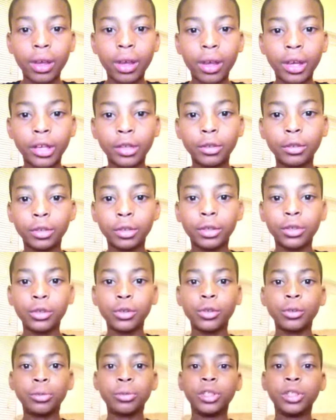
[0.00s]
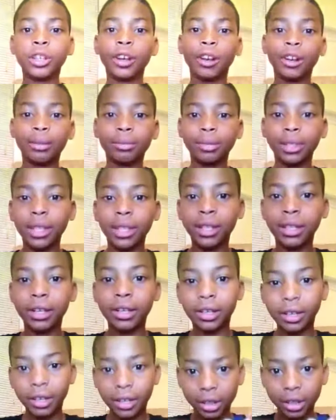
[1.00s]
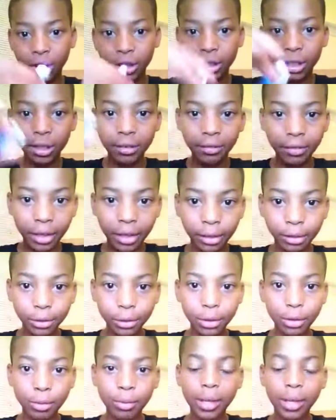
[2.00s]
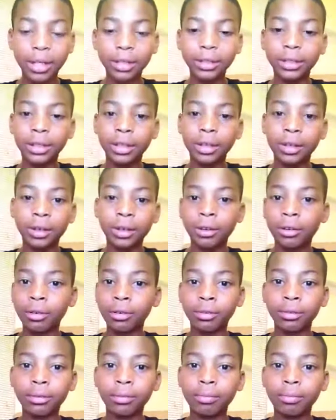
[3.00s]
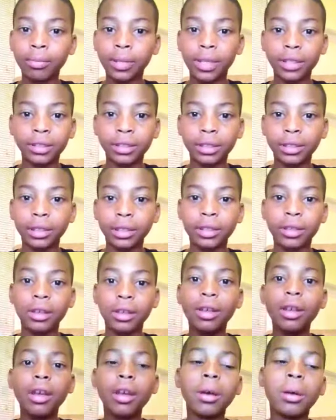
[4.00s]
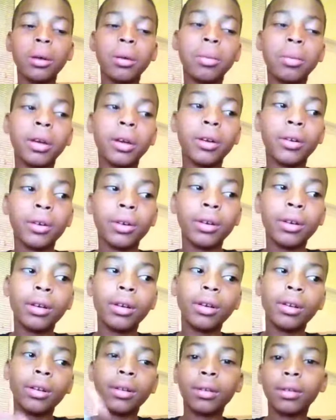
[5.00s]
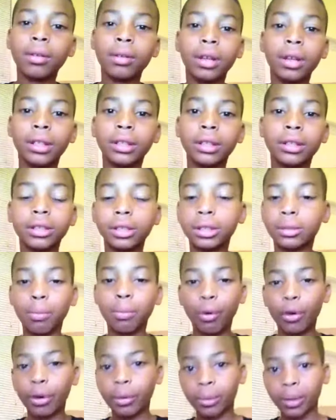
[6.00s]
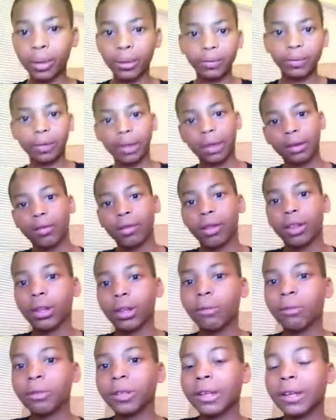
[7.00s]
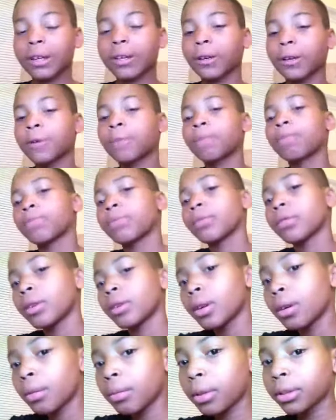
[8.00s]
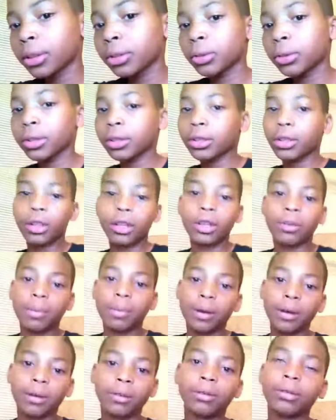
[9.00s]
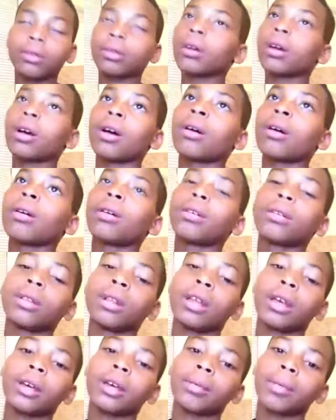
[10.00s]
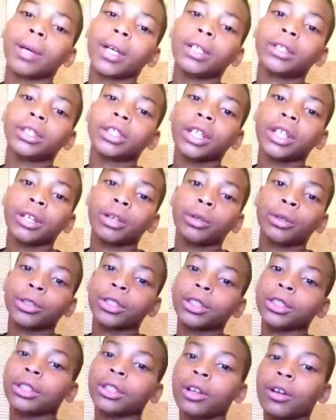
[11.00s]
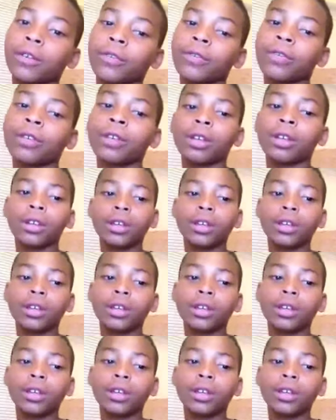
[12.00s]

Hey YouTube, GRMT here. I just did a video 2 minutes ago, basically, about like the disappointment for LoverGecko. But I just wanted to talk about like my channel and stuff.